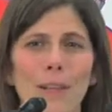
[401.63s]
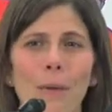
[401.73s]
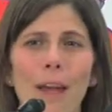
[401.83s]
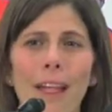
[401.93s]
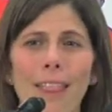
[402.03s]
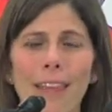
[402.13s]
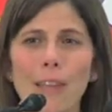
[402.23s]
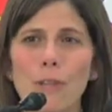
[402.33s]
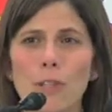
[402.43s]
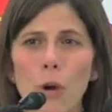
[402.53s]
So
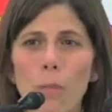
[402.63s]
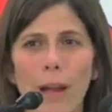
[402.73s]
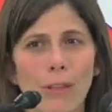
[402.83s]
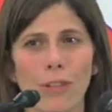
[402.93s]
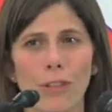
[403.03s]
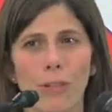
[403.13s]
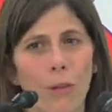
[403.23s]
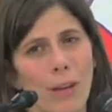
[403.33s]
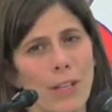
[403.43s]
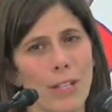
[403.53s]
thank you so much to the
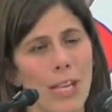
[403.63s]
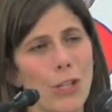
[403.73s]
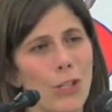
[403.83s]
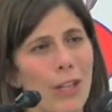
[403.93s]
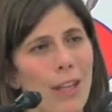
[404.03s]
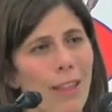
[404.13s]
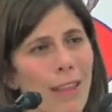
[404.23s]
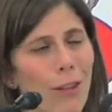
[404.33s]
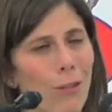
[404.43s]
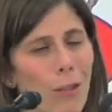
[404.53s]
organization, and
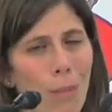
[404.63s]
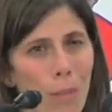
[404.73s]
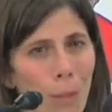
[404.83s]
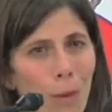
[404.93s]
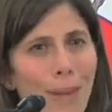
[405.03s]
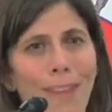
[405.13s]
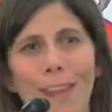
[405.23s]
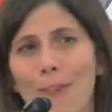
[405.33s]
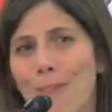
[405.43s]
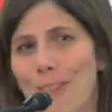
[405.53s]
thank you to the board.
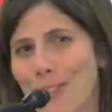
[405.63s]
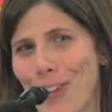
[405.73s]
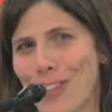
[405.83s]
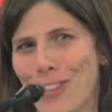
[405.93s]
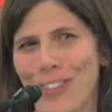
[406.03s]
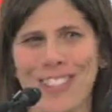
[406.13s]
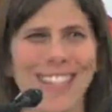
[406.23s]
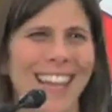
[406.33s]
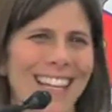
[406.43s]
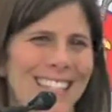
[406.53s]
Thank you for the judges for
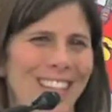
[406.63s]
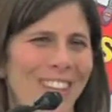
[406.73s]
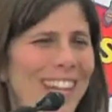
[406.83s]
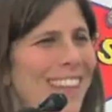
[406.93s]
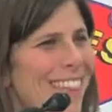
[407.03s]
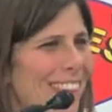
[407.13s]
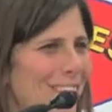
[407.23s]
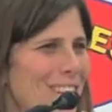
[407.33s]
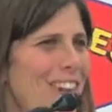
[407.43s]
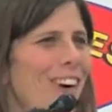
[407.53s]
selecting me, and thank
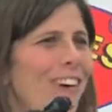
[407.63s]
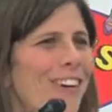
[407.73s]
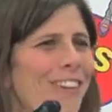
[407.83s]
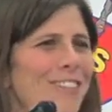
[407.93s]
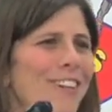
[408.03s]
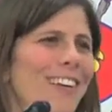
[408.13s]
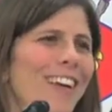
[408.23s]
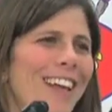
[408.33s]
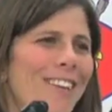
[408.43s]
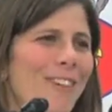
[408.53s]
you to Carl for
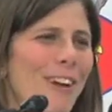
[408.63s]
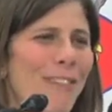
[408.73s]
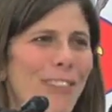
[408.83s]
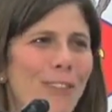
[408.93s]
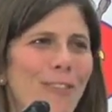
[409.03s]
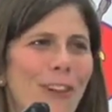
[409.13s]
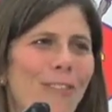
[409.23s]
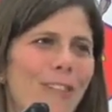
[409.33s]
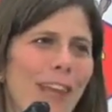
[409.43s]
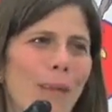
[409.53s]
everything you've done
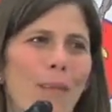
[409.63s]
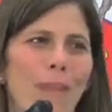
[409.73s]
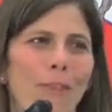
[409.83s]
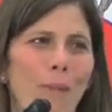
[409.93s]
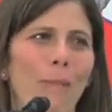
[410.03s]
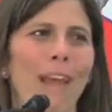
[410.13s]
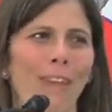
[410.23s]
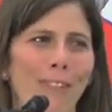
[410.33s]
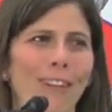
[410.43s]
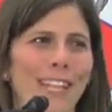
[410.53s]
for the Campaign for Public
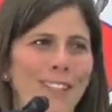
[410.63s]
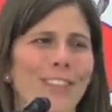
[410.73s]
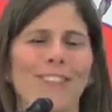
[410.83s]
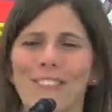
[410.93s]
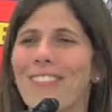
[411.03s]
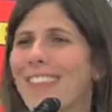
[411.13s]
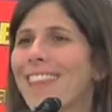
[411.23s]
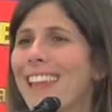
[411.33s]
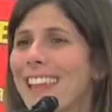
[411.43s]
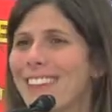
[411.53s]
Health Foundation.
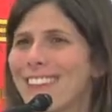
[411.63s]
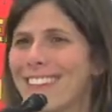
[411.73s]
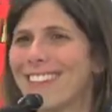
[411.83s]
Thank you.